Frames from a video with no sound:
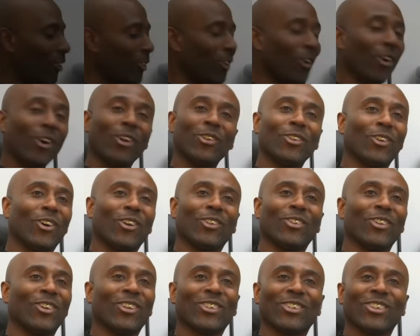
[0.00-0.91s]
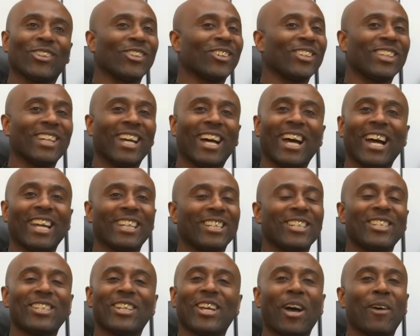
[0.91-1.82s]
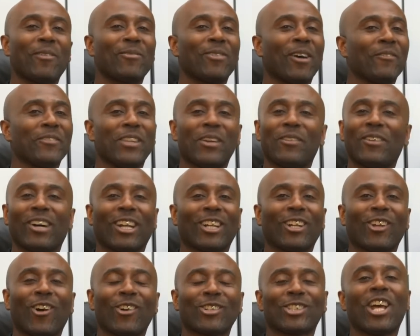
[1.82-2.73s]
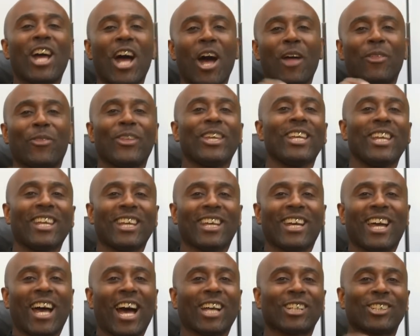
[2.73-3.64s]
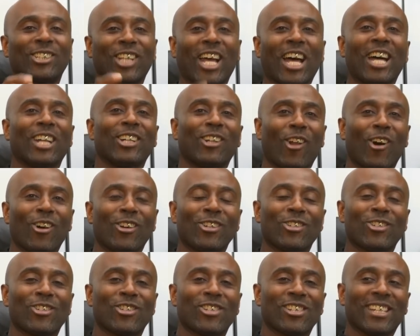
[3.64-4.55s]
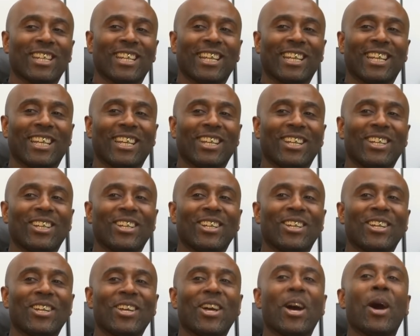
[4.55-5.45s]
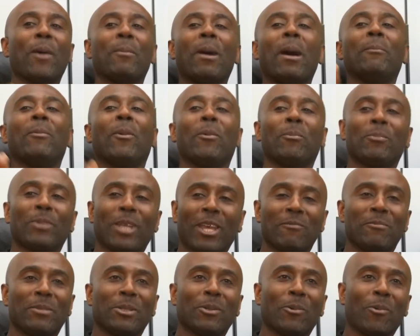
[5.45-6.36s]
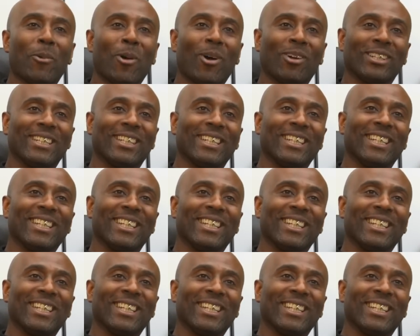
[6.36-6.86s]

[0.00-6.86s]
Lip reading: no. I've never had locks. I think I started locks and my mum gave me the warning.